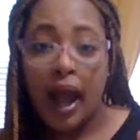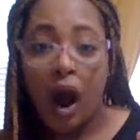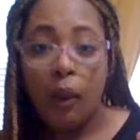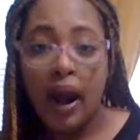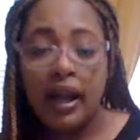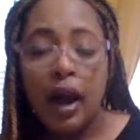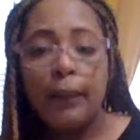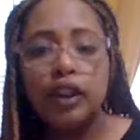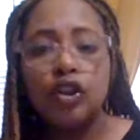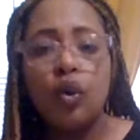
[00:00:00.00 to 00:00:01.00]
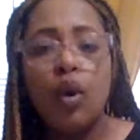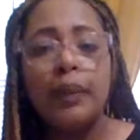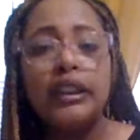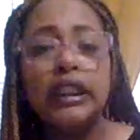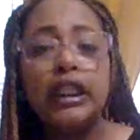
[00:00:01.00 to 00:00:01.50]
All right, but you don't want
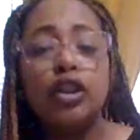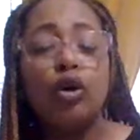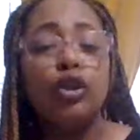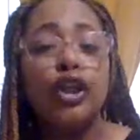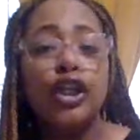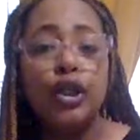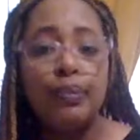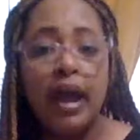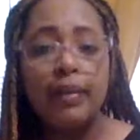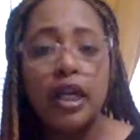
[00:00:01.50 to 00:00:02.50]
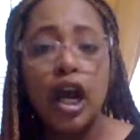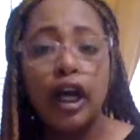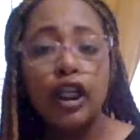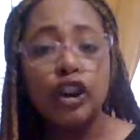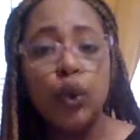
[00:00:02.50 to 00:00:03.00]
me to get on you, baby,
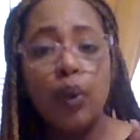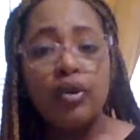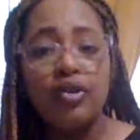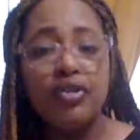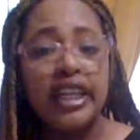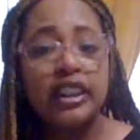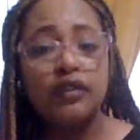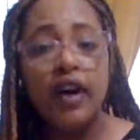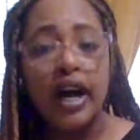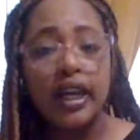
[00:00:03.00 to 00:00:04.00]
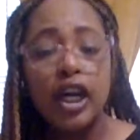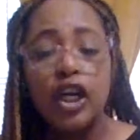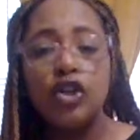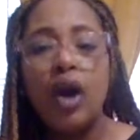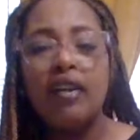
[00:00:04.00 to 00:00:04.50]
because you were a fake as fuck.
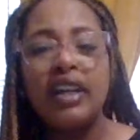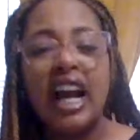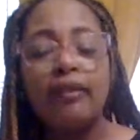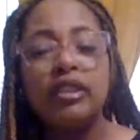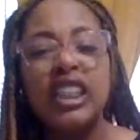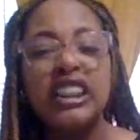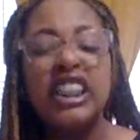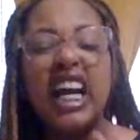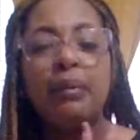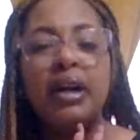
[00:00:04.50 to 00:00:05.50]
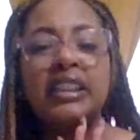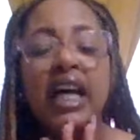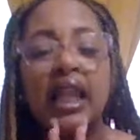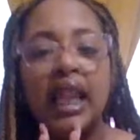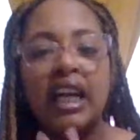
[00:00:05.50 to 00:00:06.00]
You having a conversation amongst
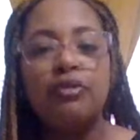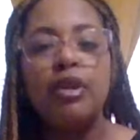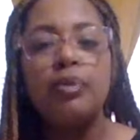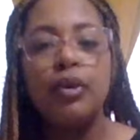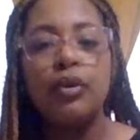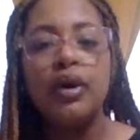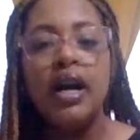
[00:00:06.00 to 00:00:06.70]
a lot of people.